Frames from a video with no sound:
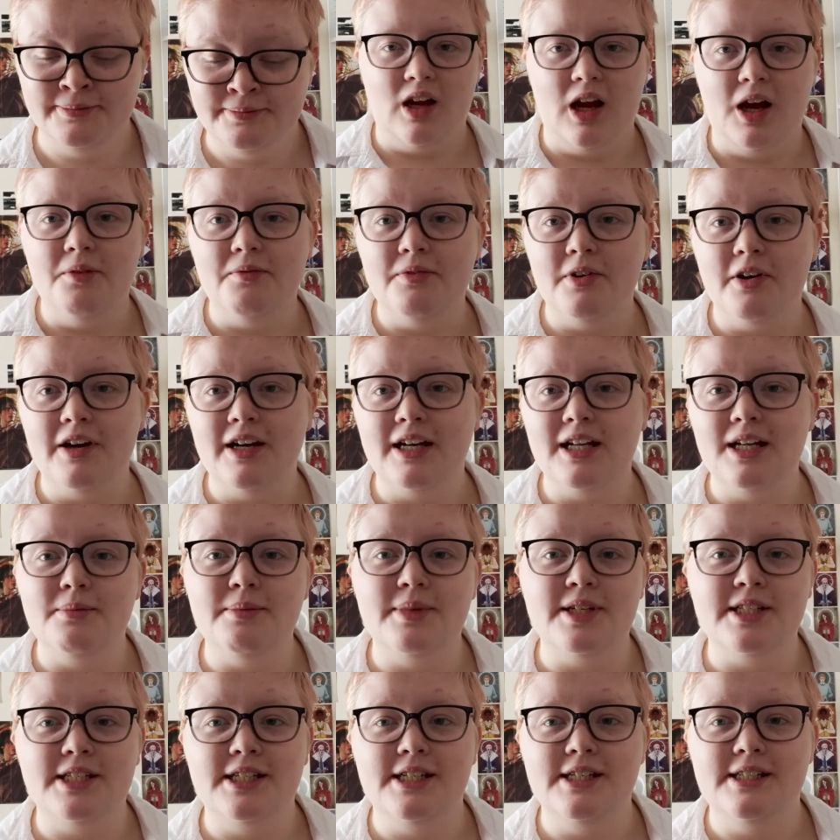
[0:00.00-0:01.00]
I'm very
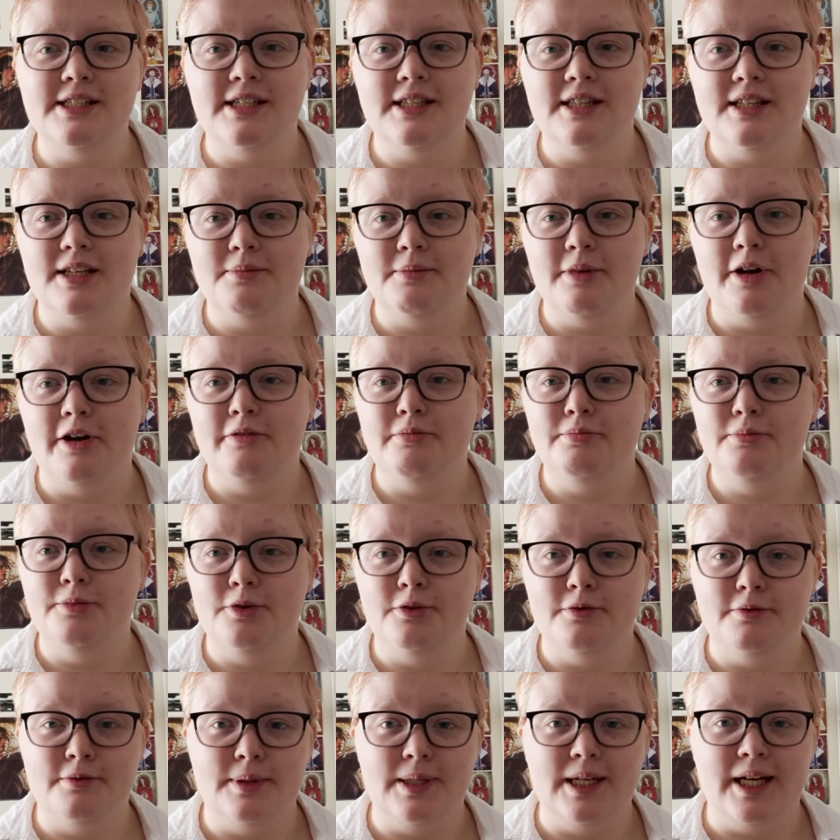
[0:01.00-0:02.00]
limited in the amount of
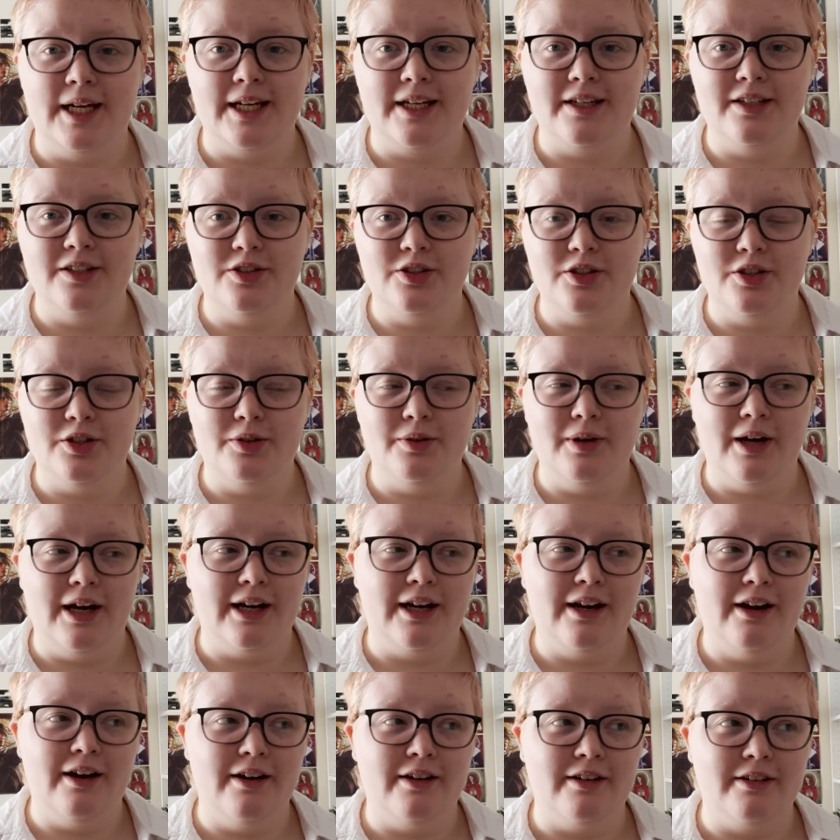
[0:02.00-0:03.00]
movement I can do. I
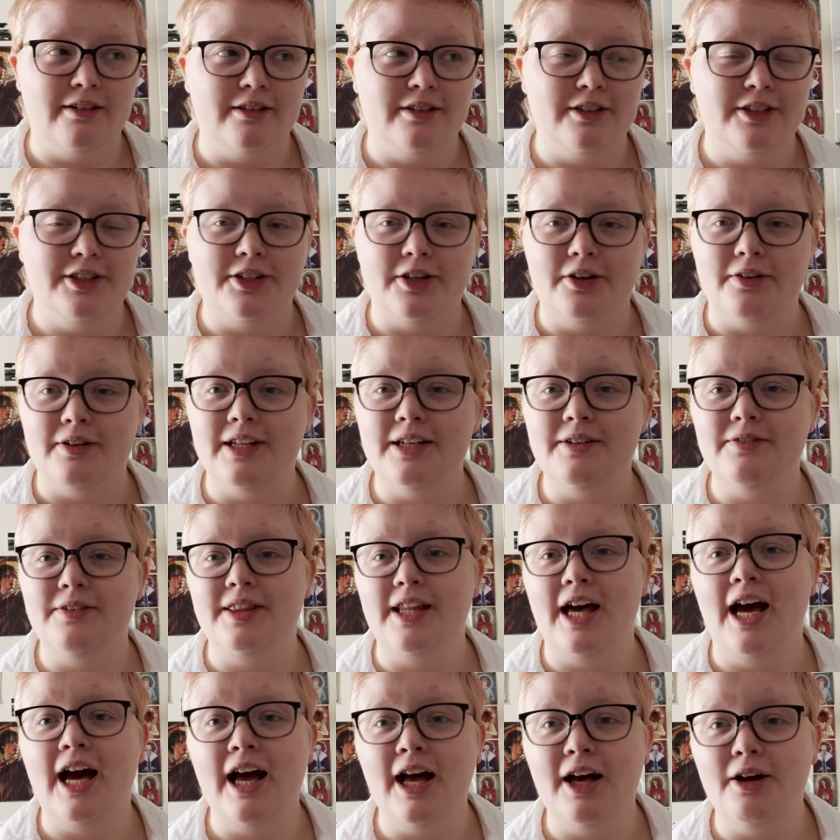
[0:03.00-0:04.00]
can't, leaving the
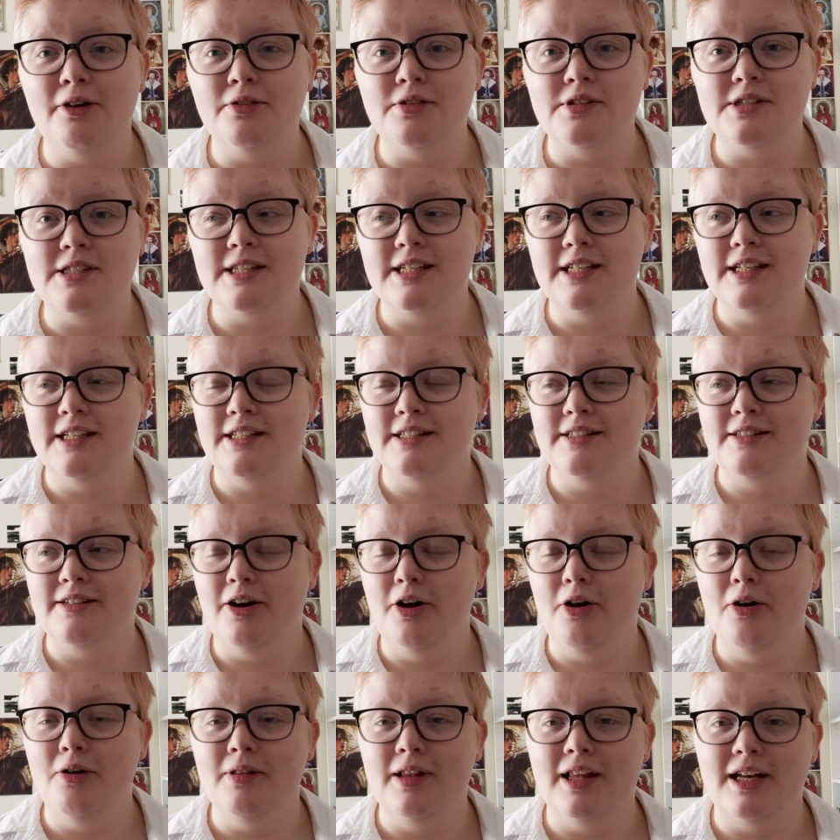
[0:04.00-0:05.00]
house is a
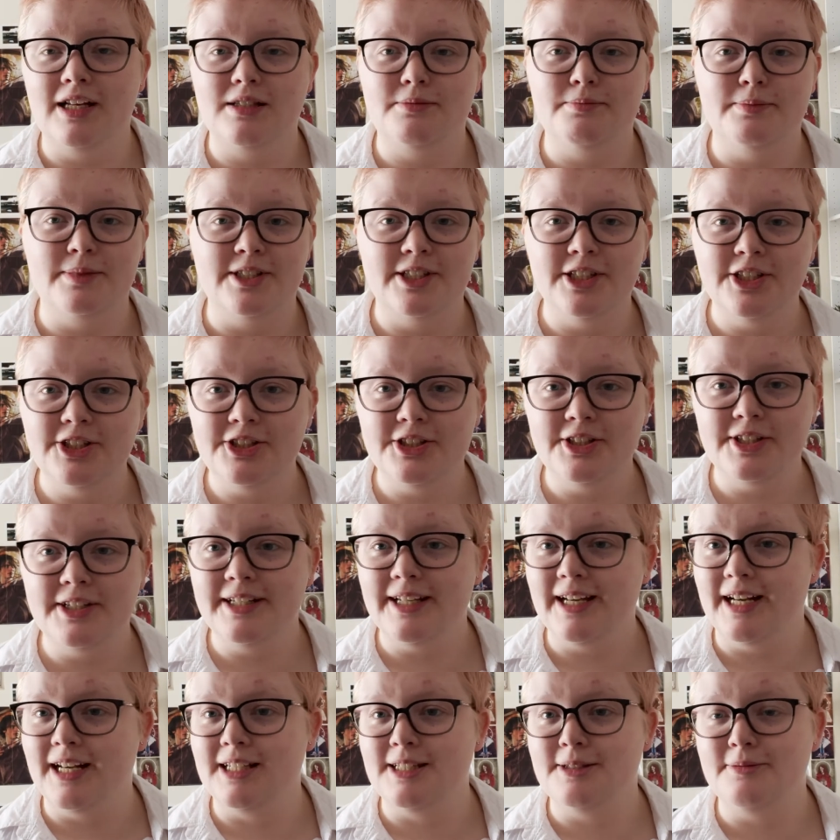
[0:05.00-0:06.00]
whole expedition. It
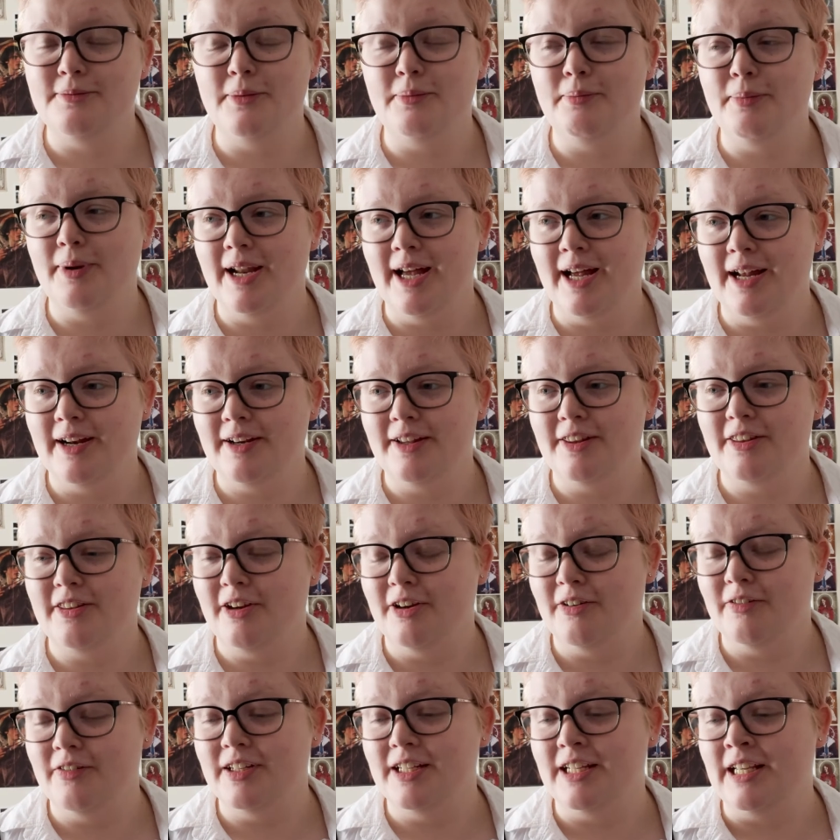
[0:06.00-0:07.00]
has to be planned
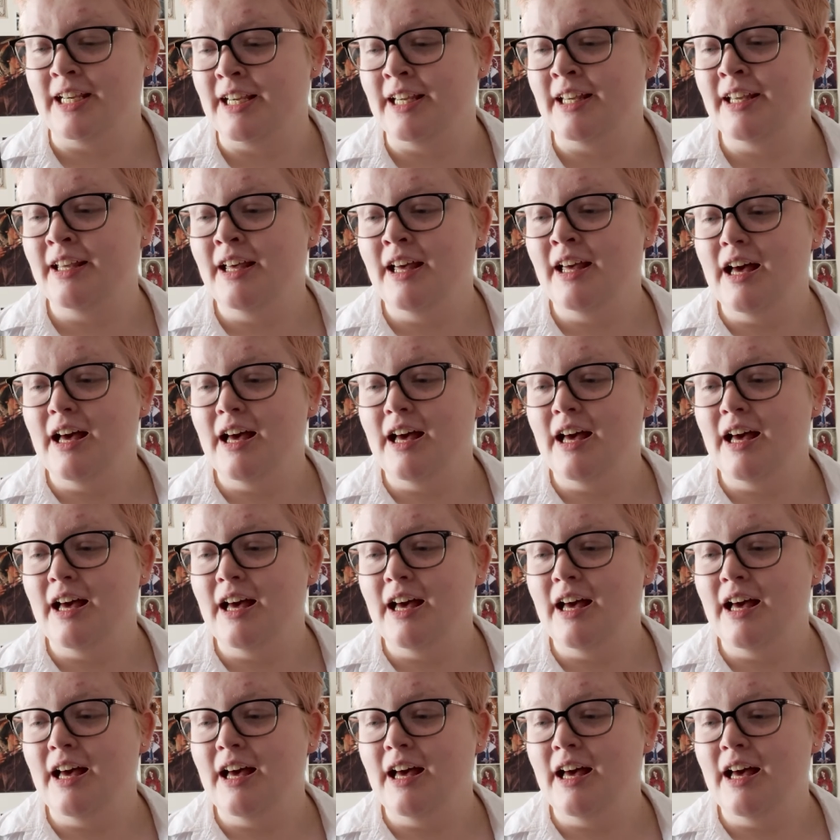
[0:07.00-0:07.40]
thoroughly.